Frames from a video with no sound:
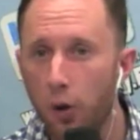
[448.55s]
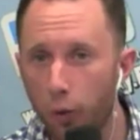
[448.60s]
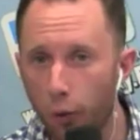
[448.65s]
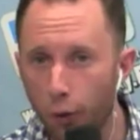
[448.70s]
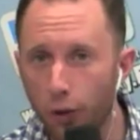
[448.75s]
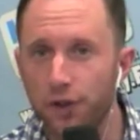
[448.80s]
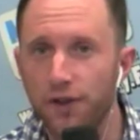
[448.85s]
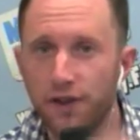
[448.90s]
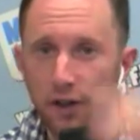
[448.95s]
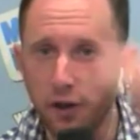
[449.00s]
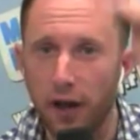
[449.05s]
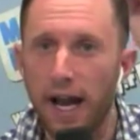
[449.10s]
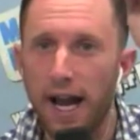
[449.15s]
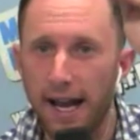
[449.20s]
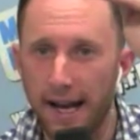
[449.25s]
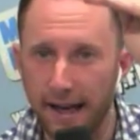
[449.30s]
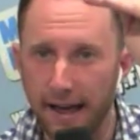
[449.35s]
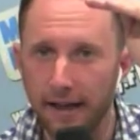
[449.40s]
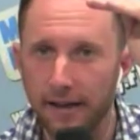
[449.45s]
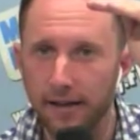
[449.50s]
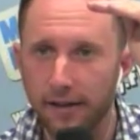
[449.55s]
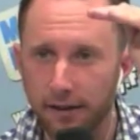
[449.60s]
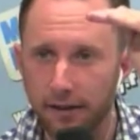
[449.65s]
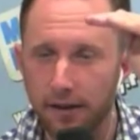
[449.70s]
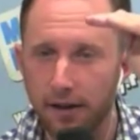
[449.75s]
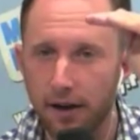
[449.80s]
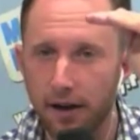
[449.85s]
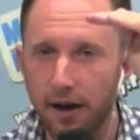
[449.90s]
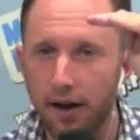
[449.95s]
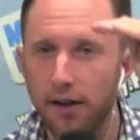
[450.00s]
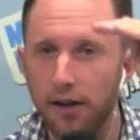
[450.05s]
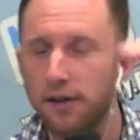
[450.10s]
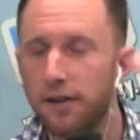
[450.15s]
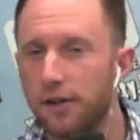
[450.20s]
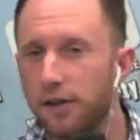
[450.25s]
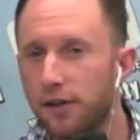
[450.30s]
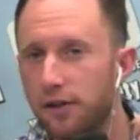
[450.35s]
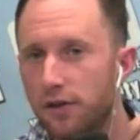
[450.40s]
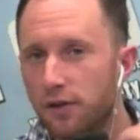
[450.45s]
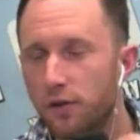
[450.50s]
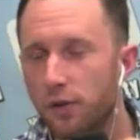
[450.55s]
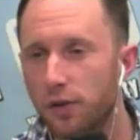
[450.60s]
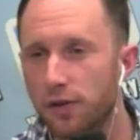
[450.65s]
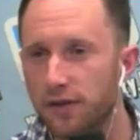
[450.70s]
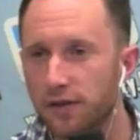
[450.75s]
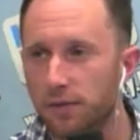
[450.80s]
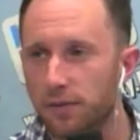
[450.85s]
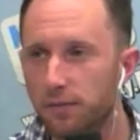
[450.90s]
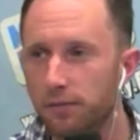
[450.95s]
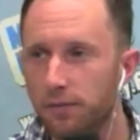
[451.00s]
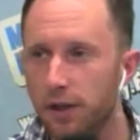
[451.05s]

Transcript: we're still heading uh, towards some,